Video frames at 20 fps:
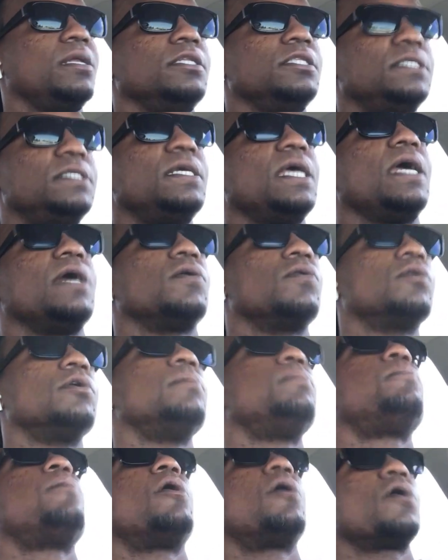
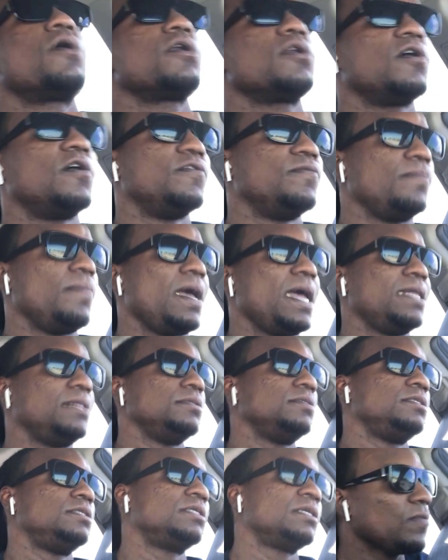integral part of
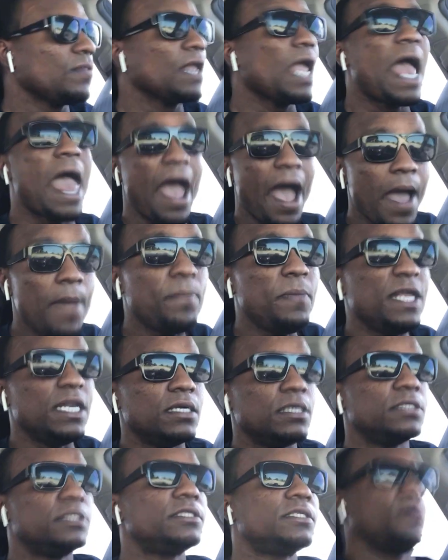men's
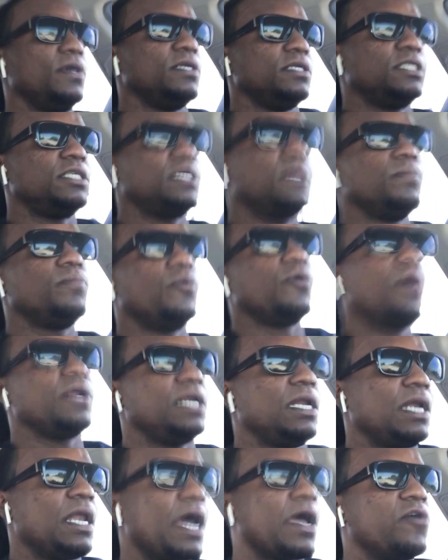happiness at a certain point
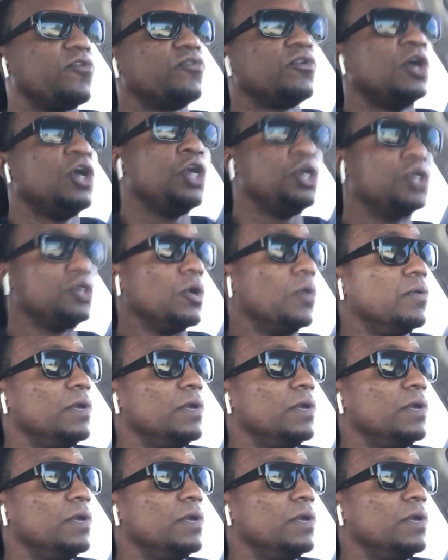in life. Your